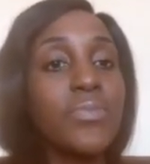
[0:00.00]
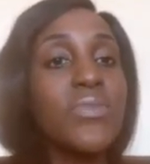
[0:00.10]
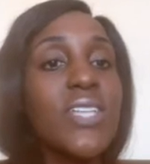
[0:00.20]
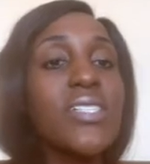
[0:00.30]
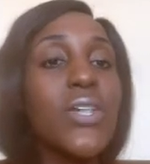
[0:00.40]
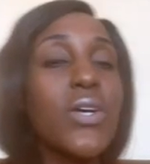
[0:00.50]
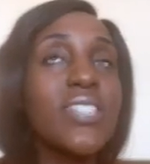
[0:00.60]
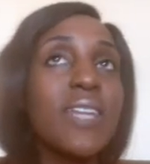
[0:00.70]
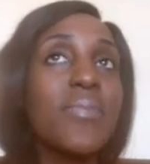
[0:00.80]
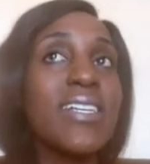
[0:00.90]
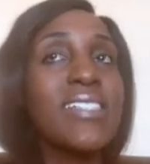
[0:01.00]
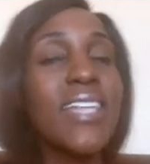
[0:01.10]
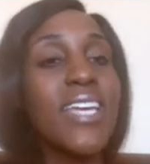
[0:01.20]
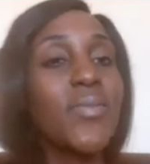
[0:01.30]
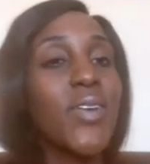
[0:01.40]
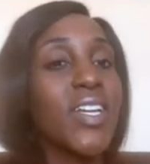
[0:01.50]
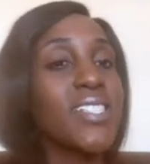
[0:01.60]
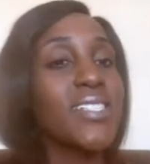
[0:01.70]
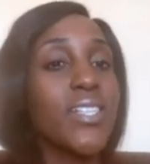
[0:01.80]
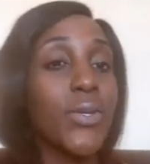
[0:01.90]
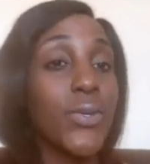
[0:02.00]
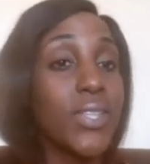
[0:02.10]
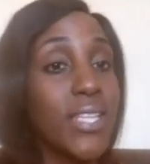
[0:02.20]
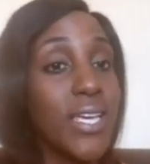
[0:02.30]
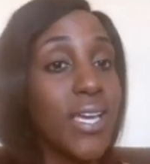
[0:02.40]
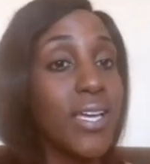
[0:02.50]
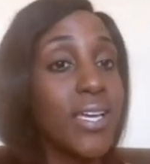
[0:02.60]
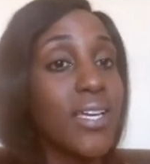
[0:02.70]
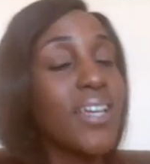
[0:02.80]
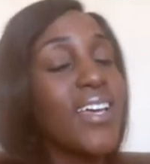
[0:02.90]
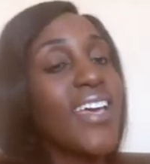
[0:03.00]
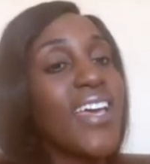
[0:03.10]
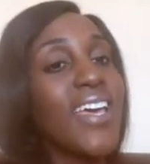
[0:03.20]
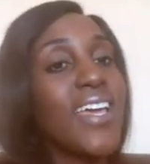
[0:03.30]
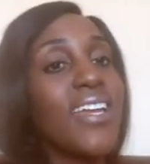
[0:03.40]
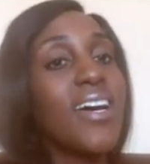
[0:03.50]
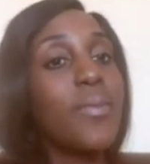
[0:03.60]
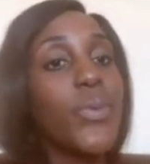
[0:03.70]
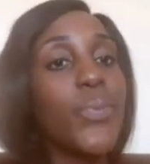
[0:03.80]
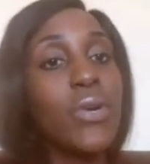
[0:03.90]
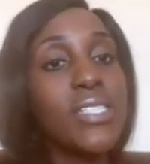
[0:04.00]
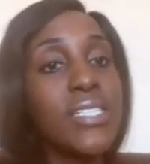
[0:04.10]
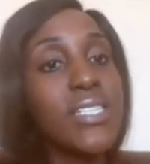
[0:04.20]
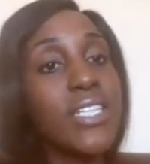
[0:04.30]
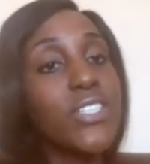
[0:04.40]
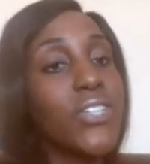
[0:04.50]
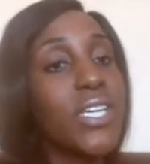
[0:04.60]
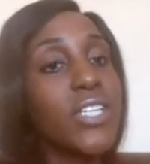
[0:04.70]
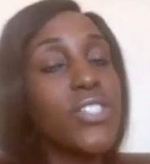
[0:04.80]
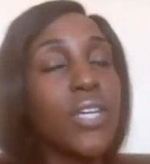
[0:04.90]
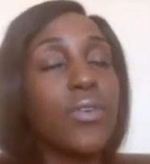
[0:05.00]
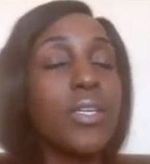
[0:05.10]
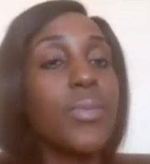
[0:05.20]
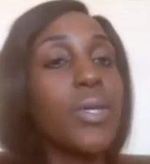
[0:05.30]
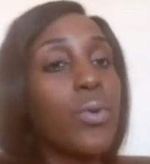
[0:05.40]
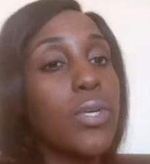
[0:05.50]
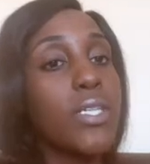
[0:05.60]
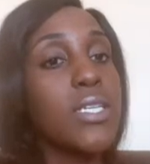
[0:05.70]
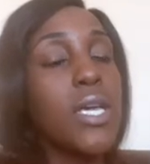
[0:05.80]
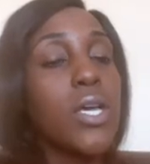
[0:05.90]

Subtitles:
So I'll start by saying marriage is a good thing, and the process leading to it should equally be good.